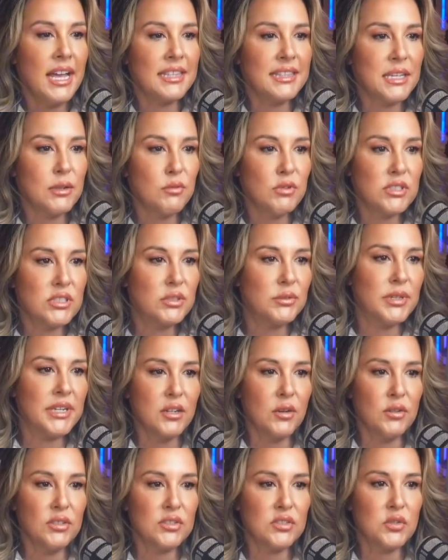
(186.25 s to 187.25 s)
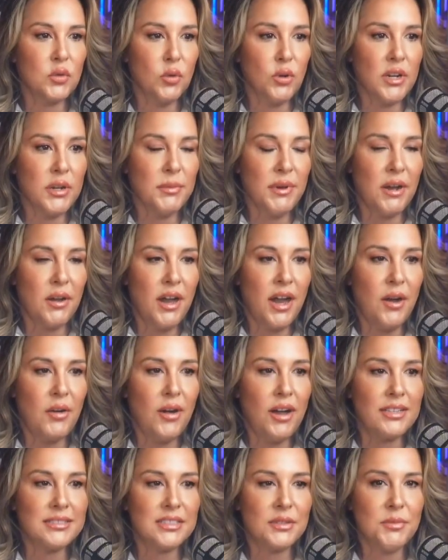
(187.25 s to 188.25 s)
and they were doing a story about how
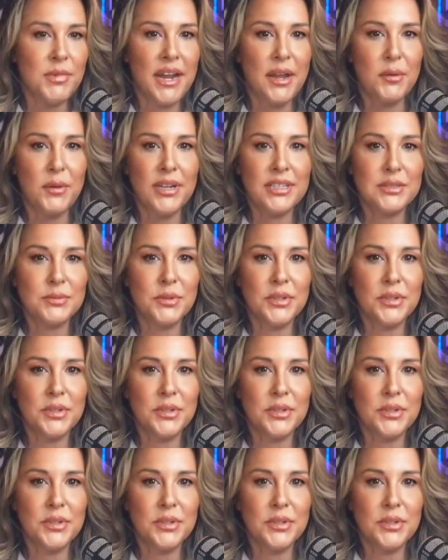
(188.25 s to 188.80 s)
awesome I was.